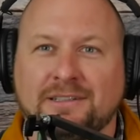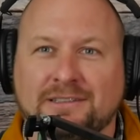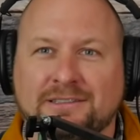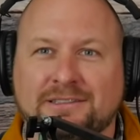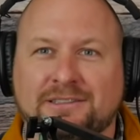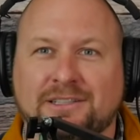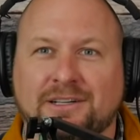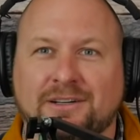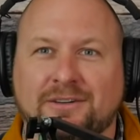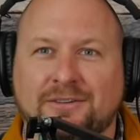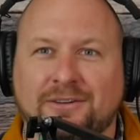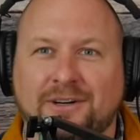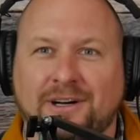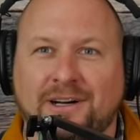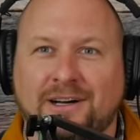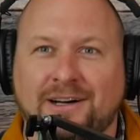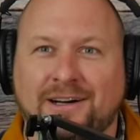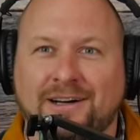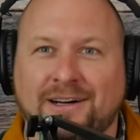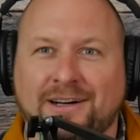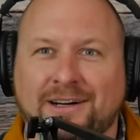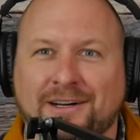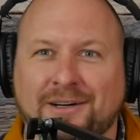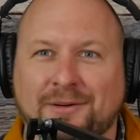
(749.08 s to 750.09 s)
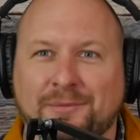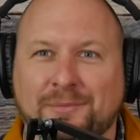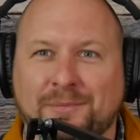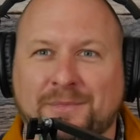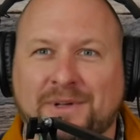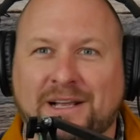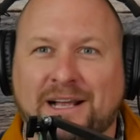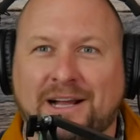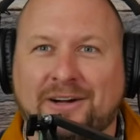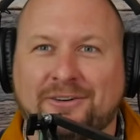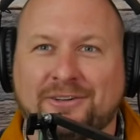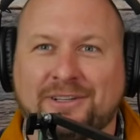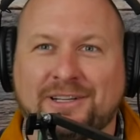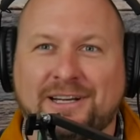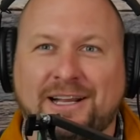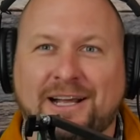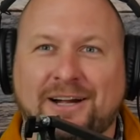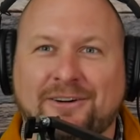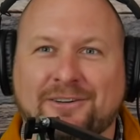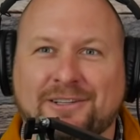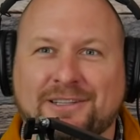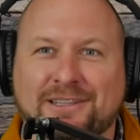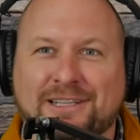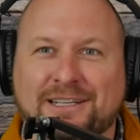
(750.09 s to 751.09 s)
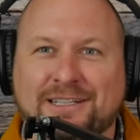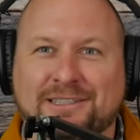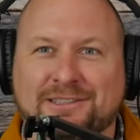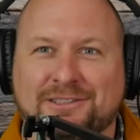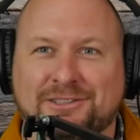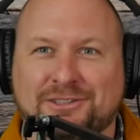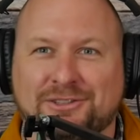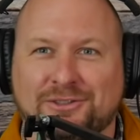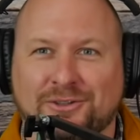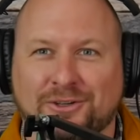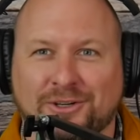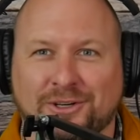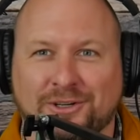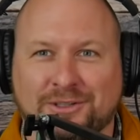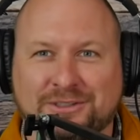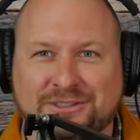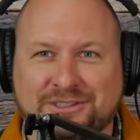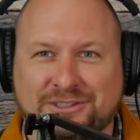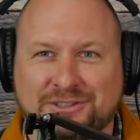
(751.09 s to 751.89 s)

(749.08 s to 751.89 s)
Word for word: So um, how did how did that start?